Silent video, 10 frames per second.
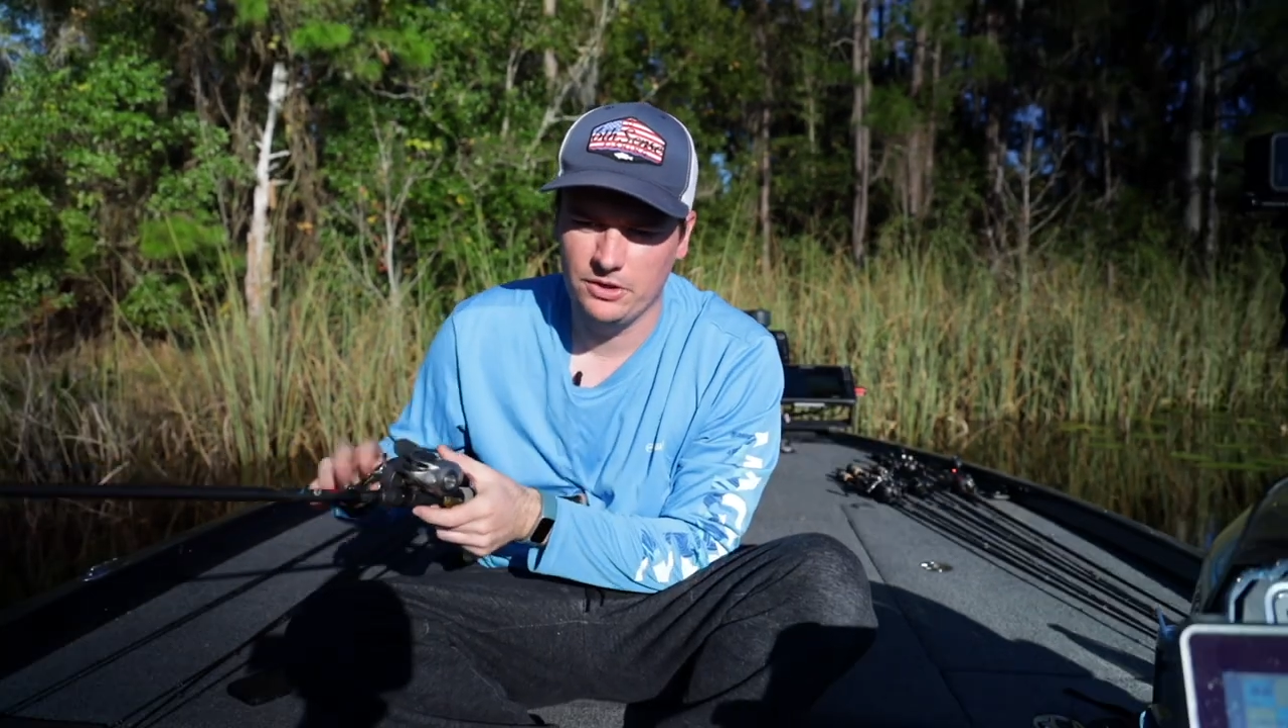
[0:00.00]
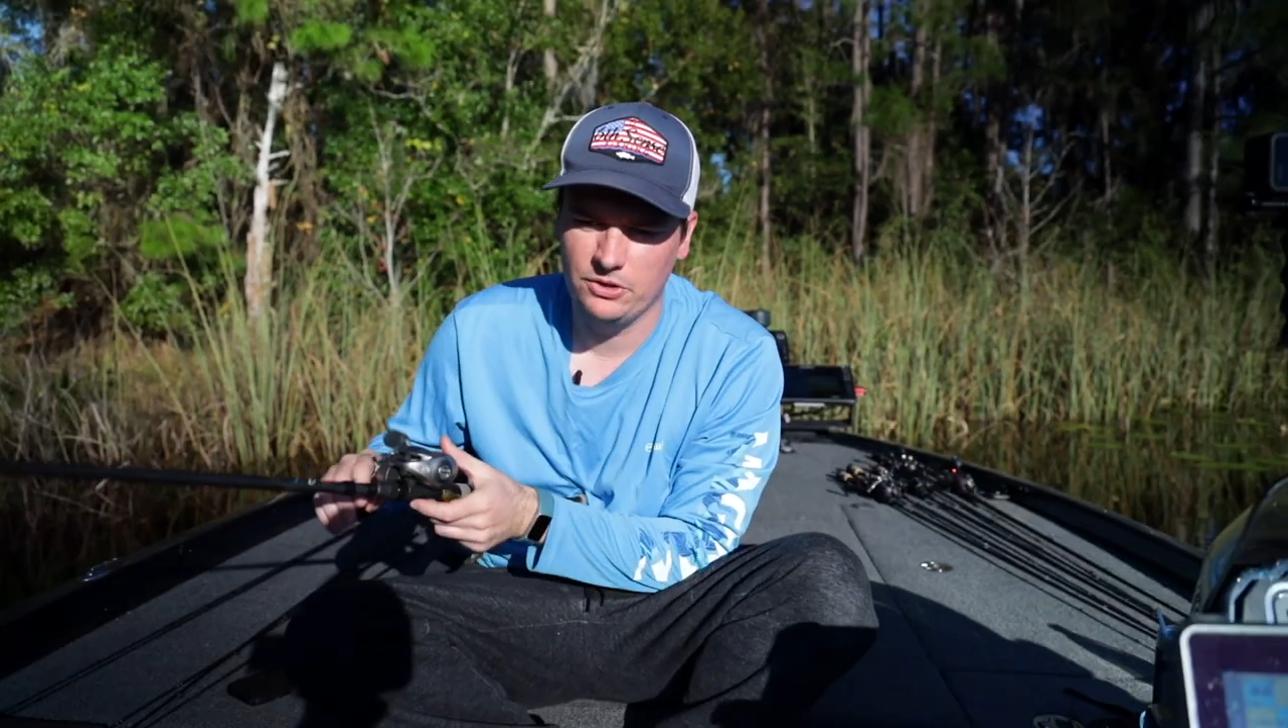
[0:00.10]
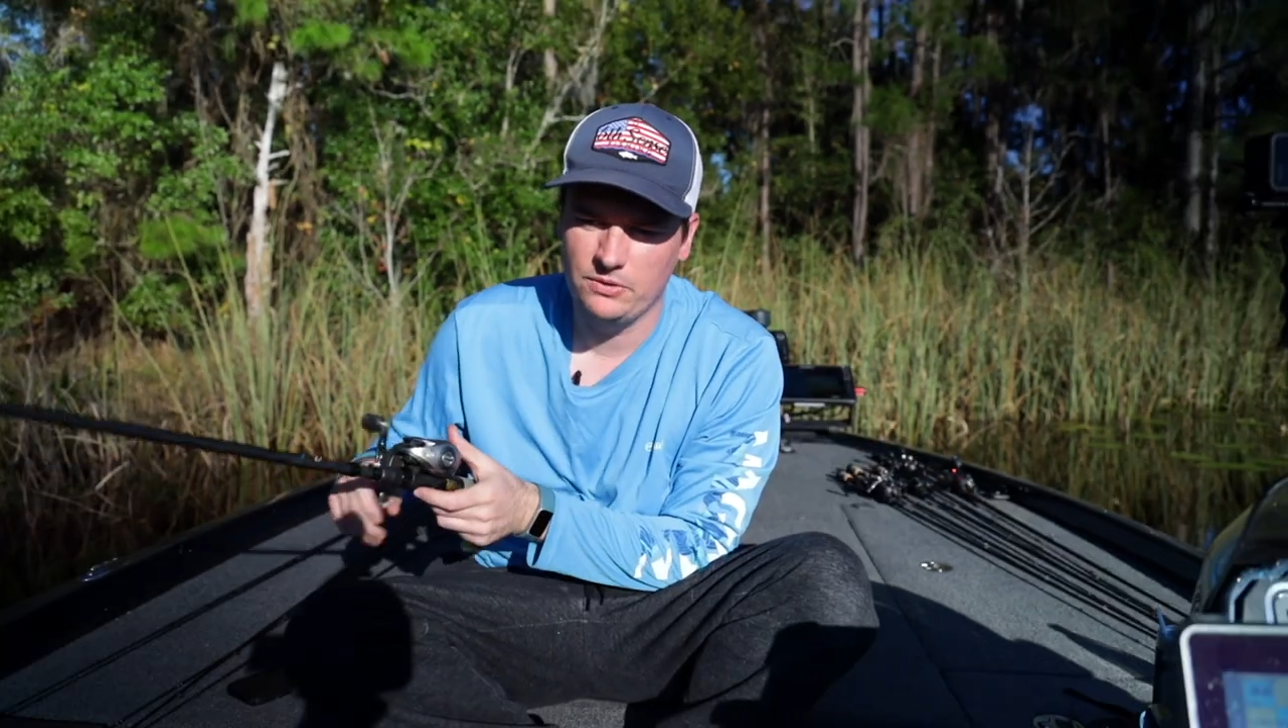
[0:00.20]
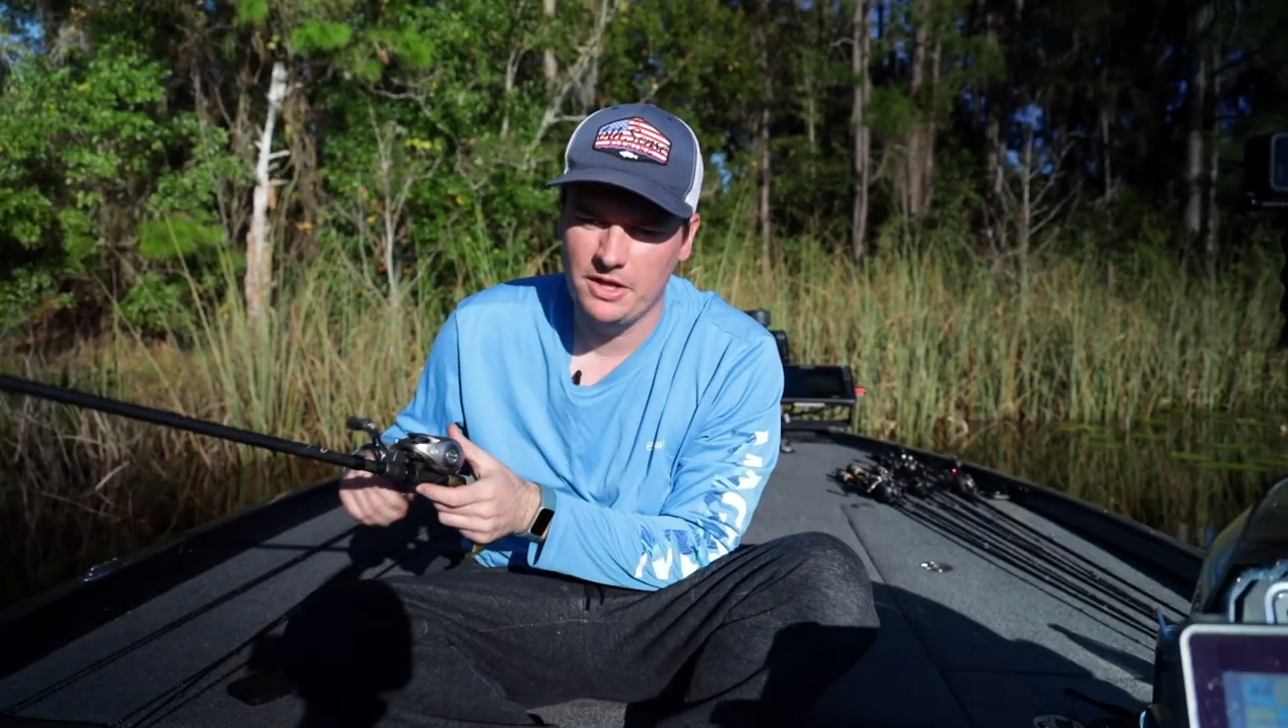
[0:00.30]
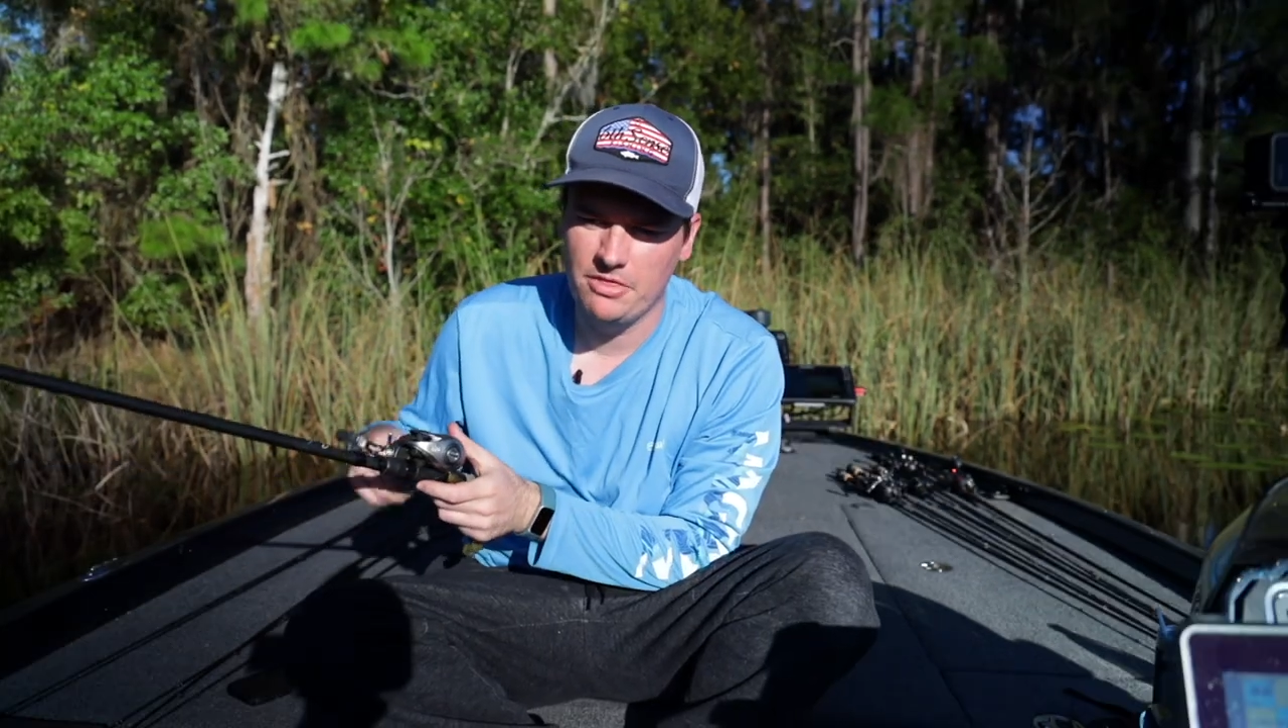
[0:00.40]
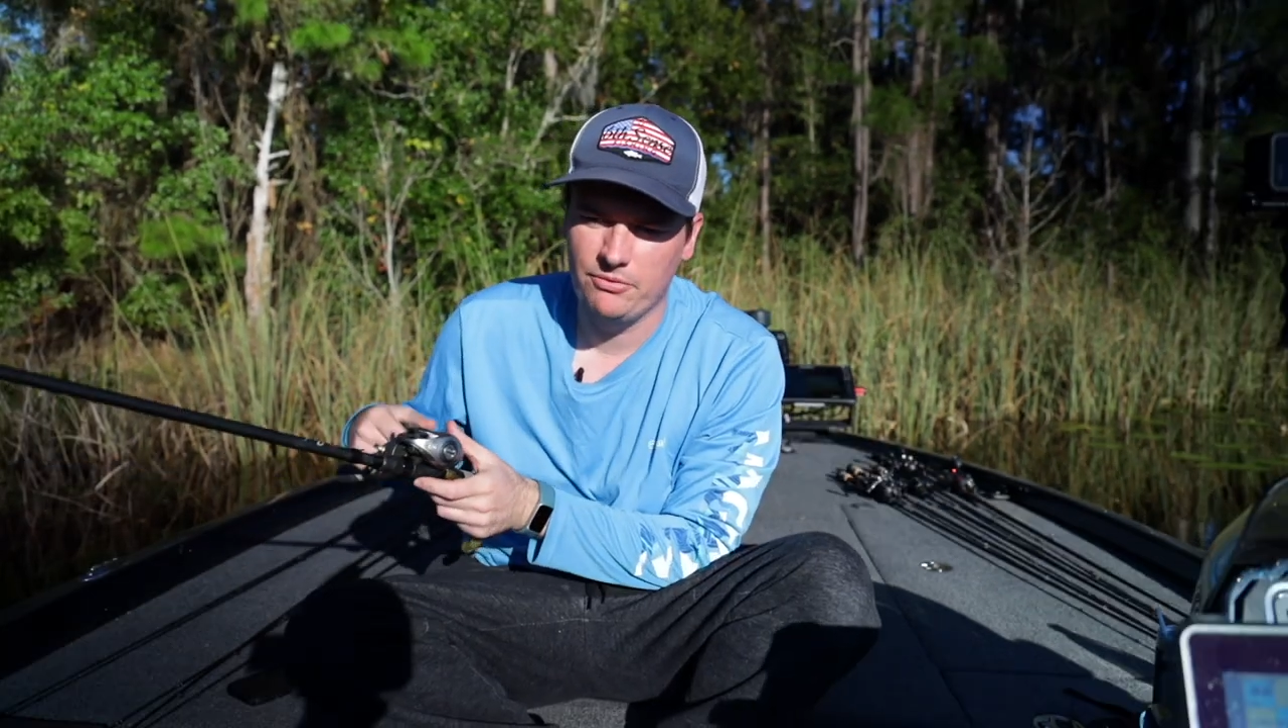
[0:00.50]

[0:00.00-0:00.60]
going to run